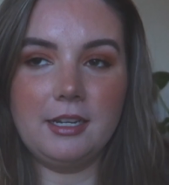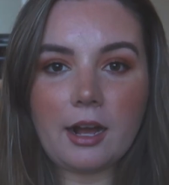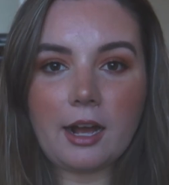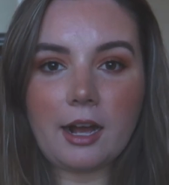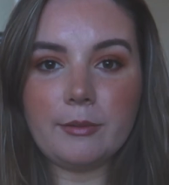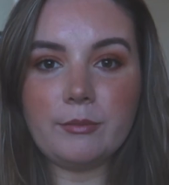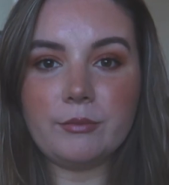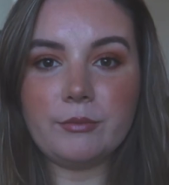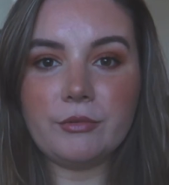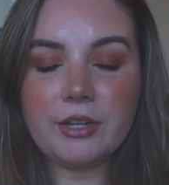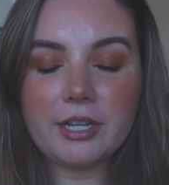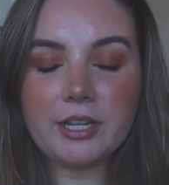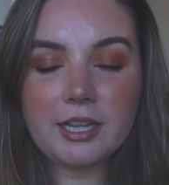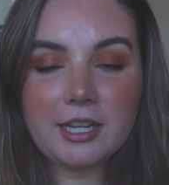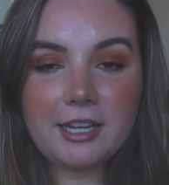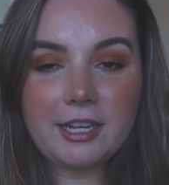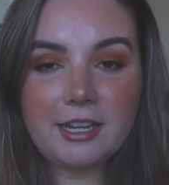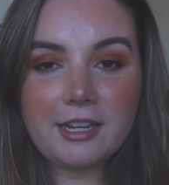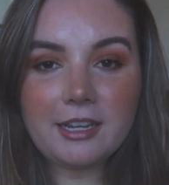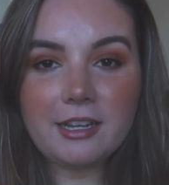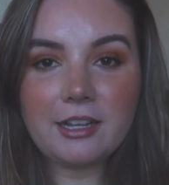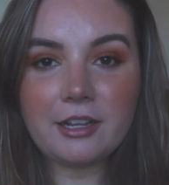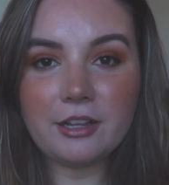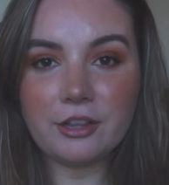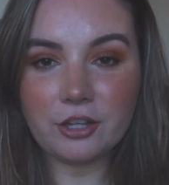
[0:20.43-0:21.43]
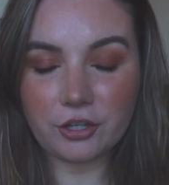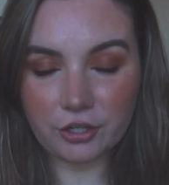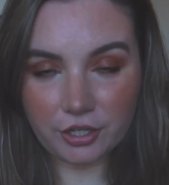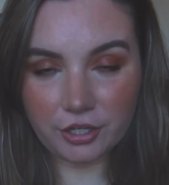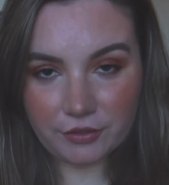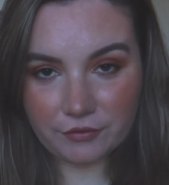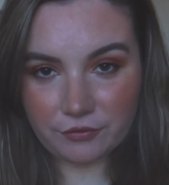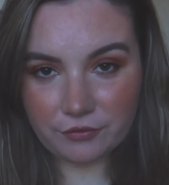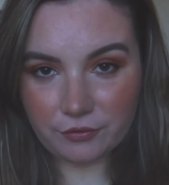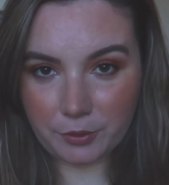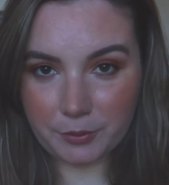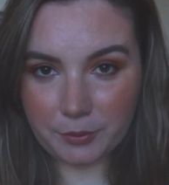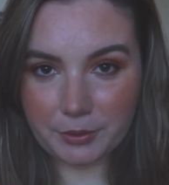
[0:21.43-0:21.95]
I'm really
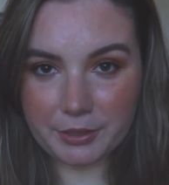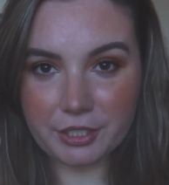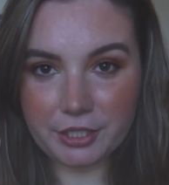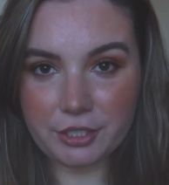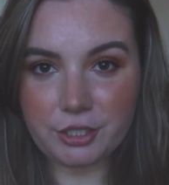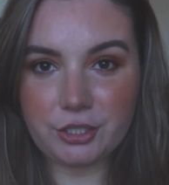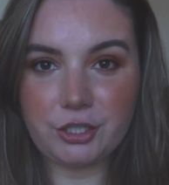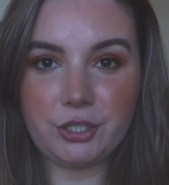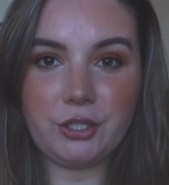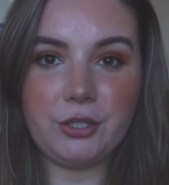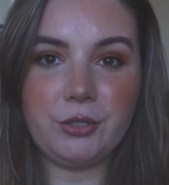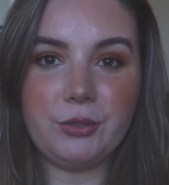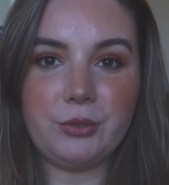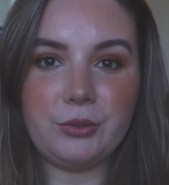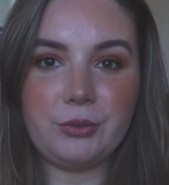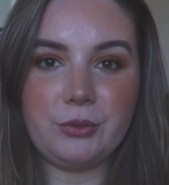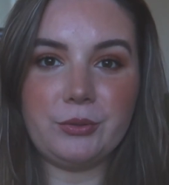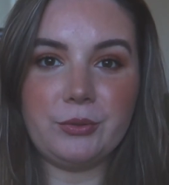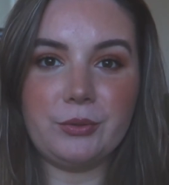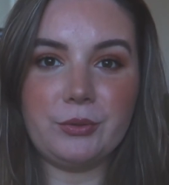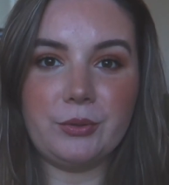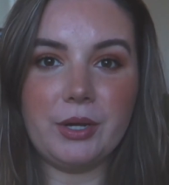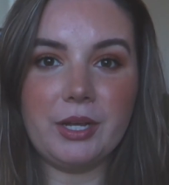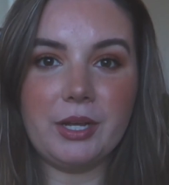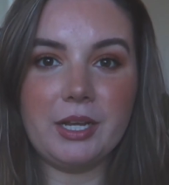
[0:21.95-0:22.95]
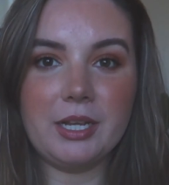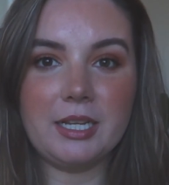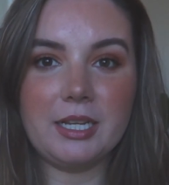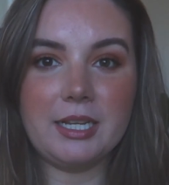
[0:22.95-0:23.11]
looking forward to